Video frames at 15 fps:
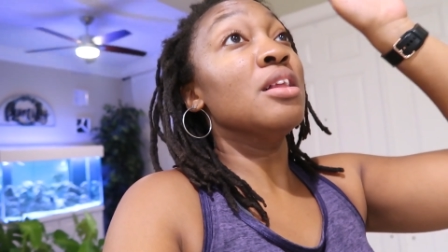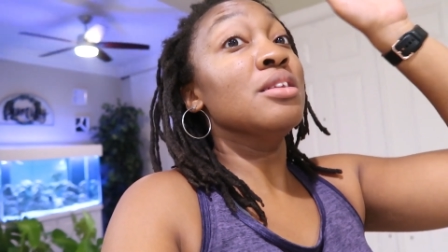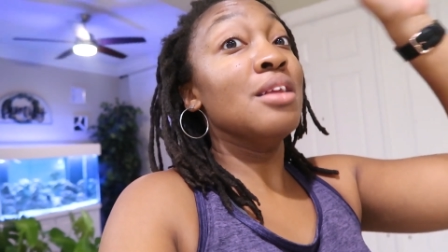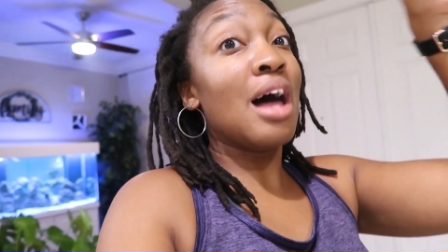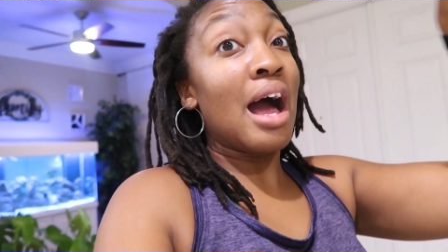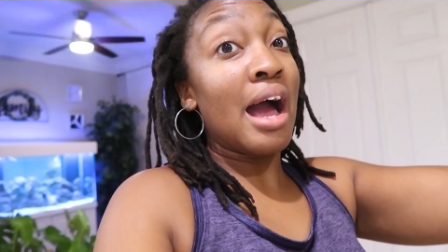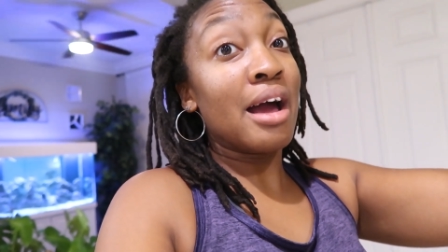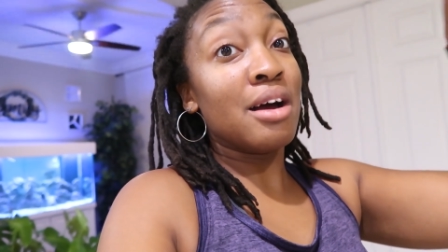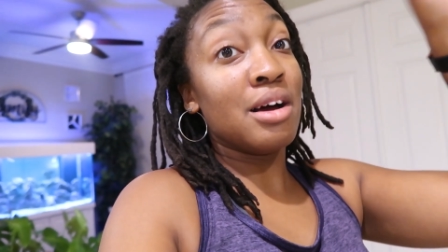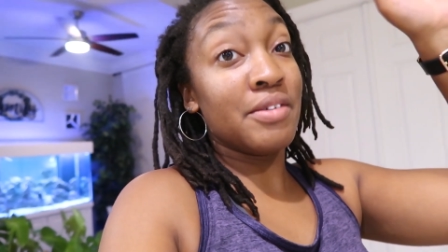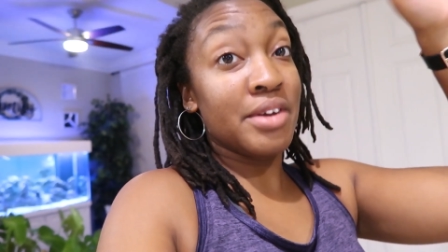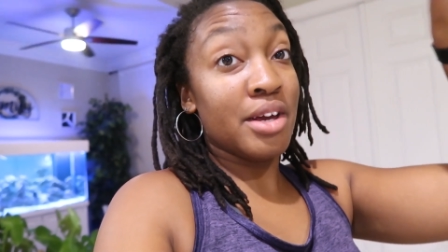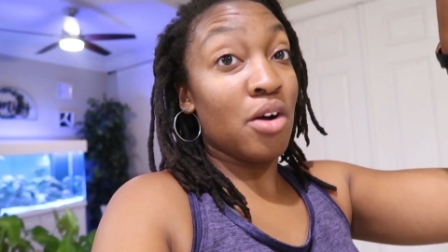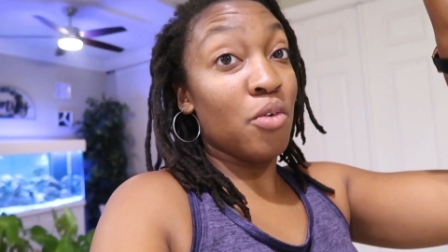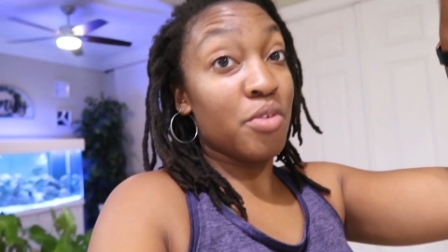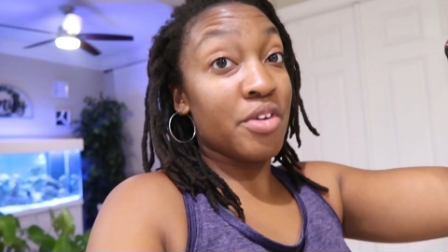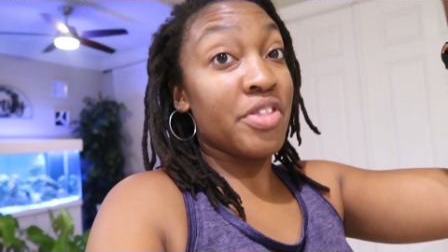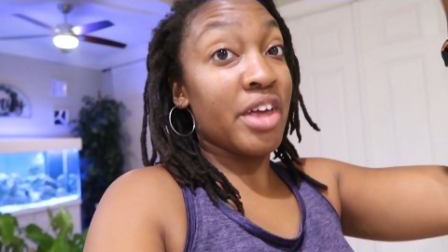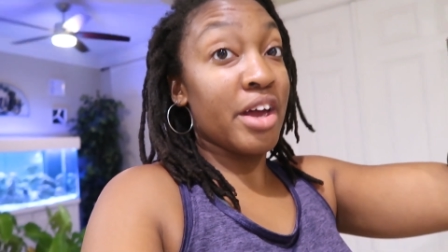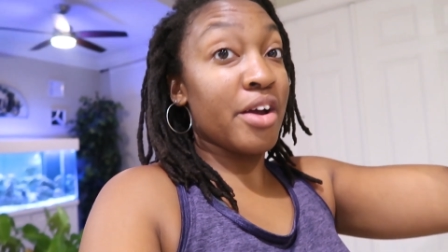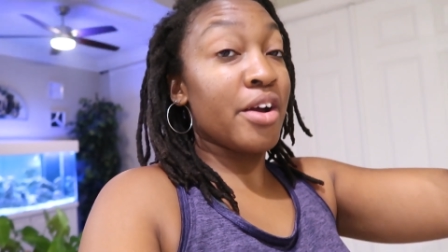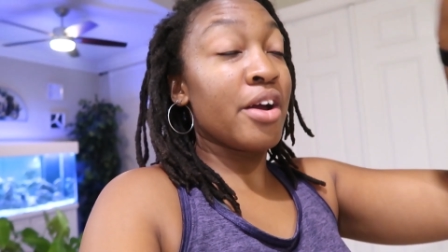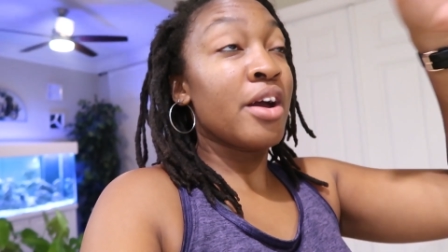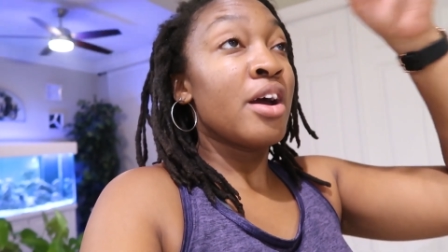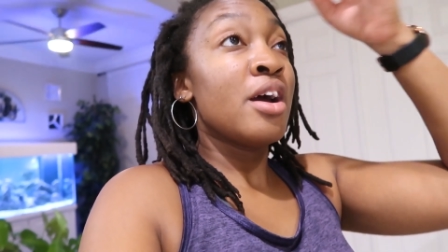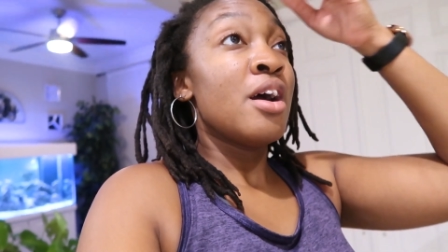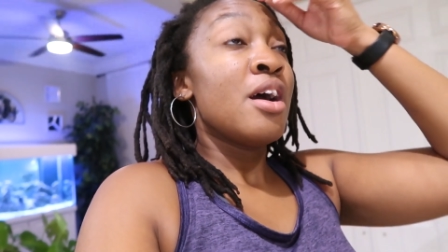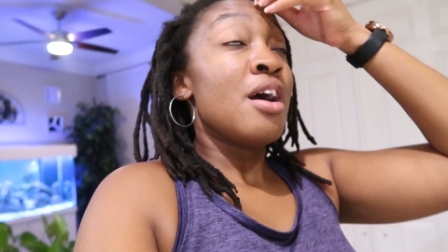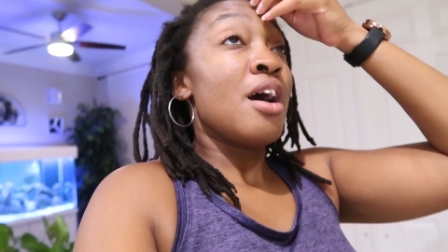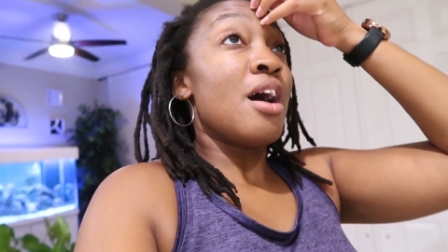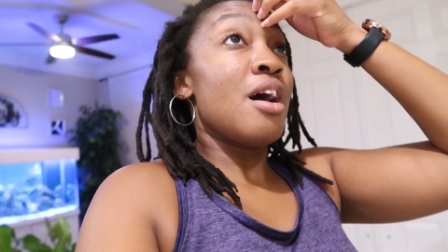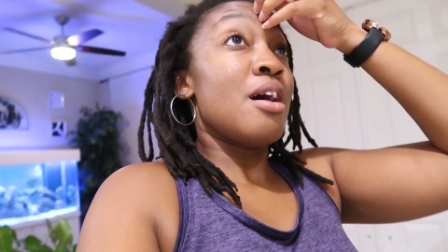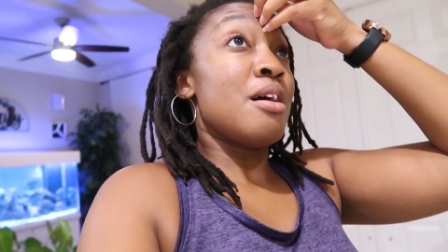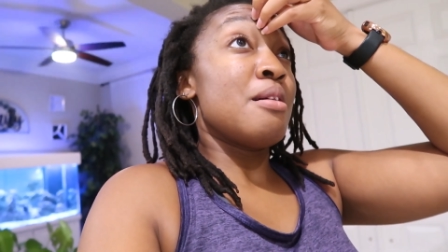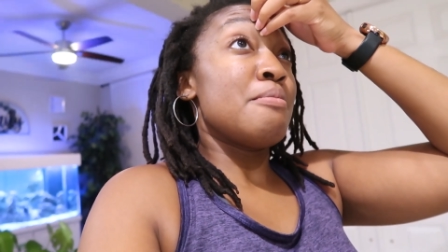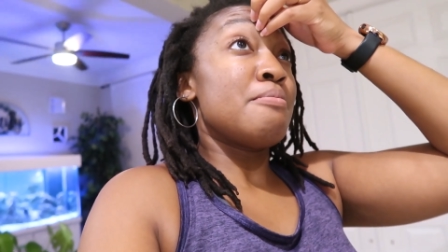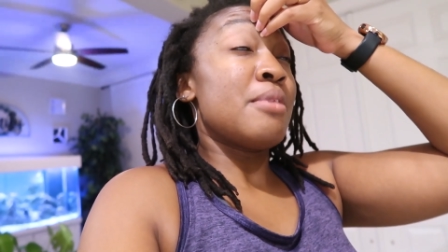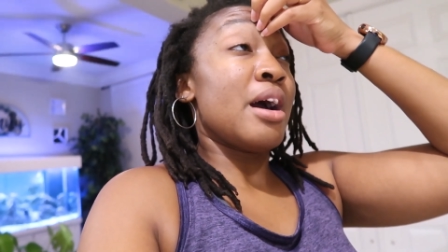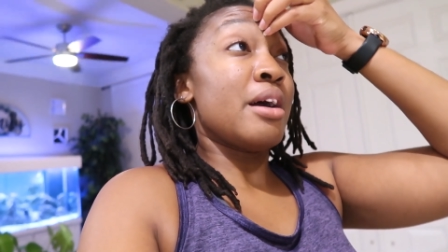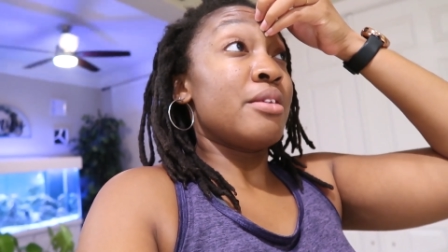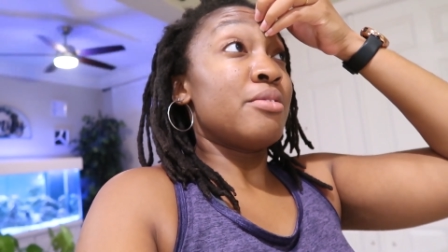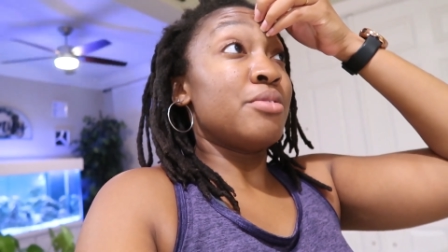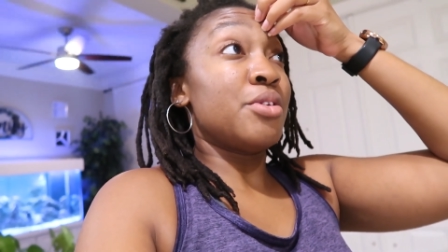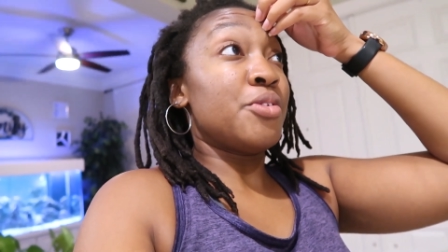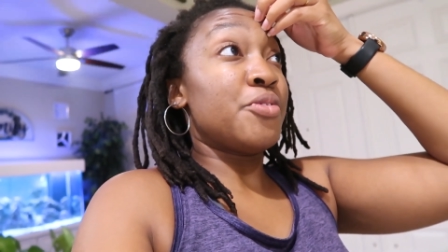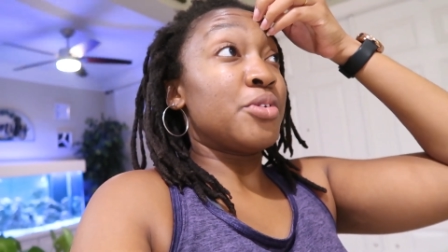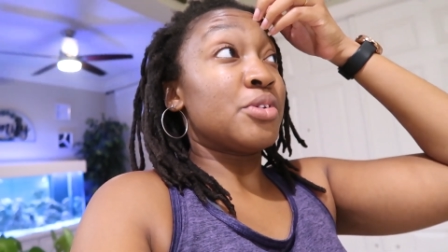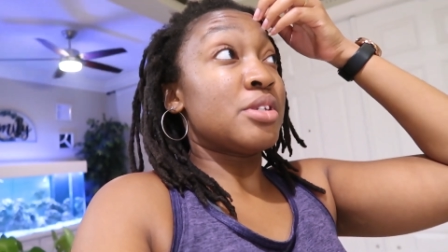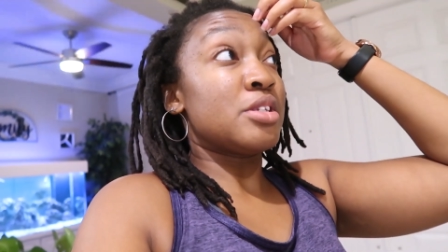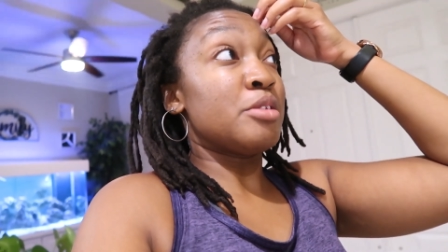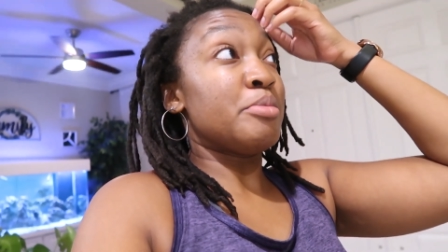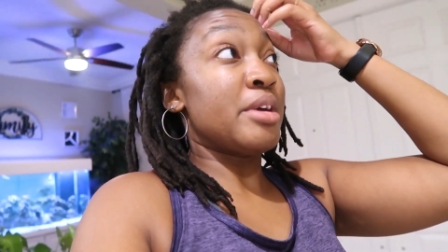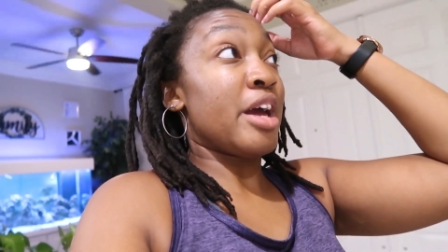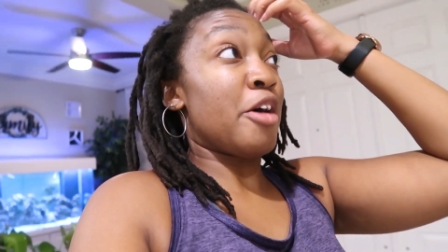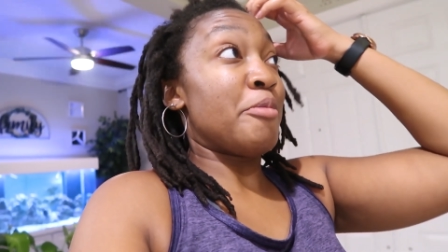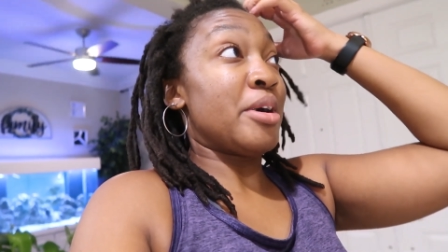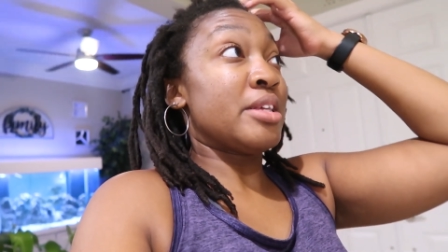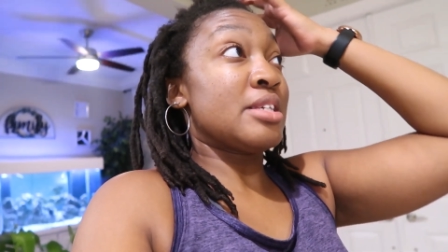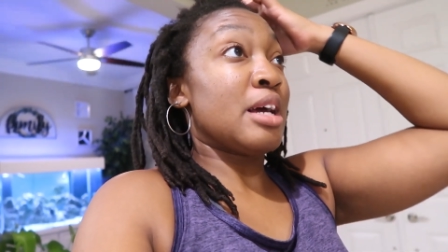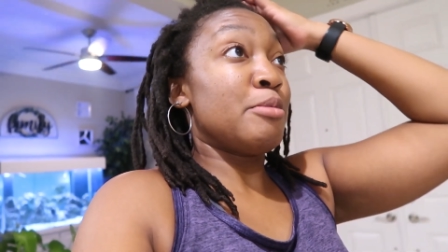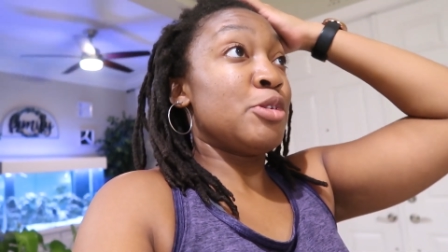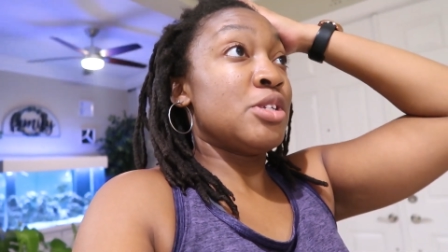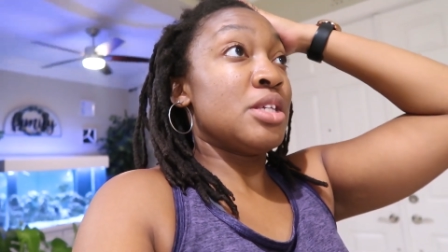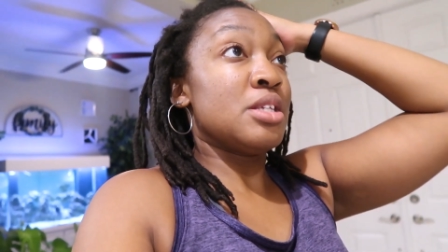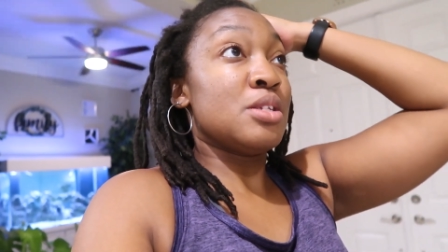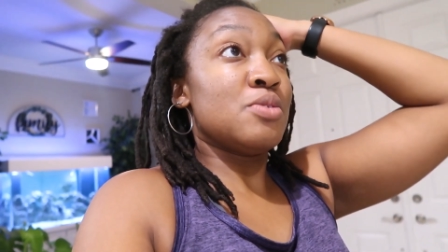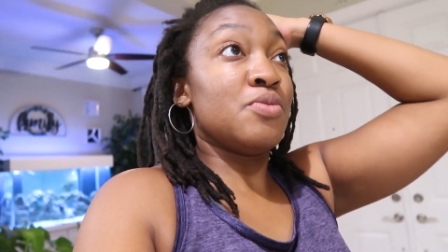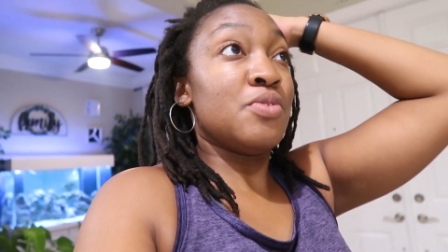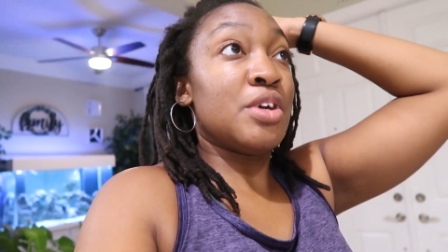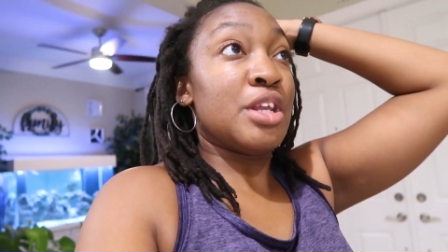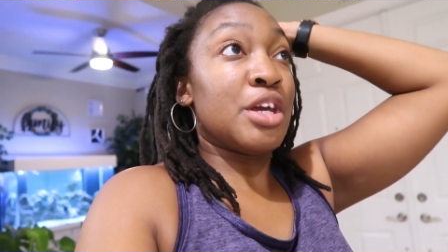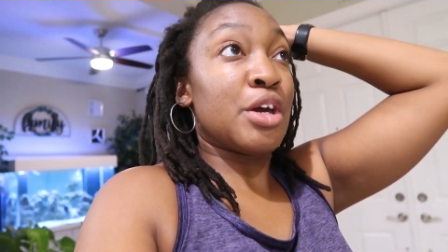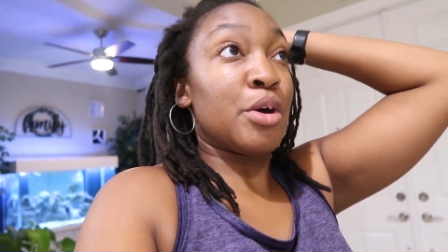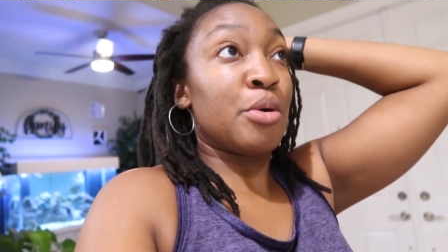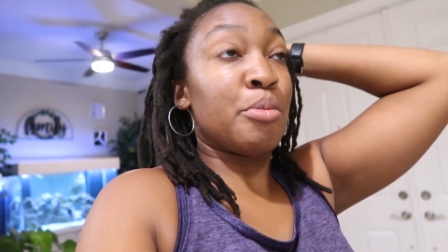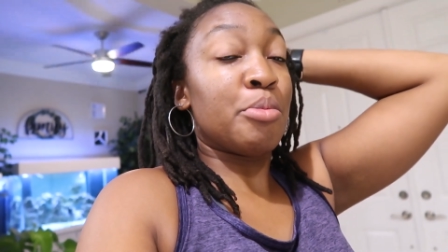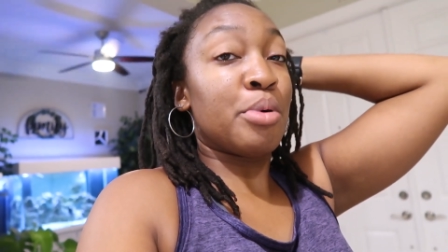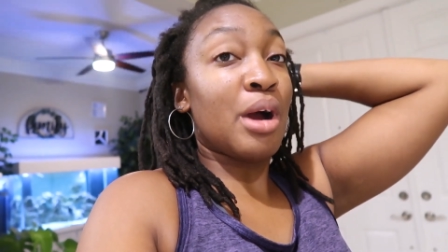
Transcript: a lot of it over there. Um, I don't know if it'll still be out by the time you see this video.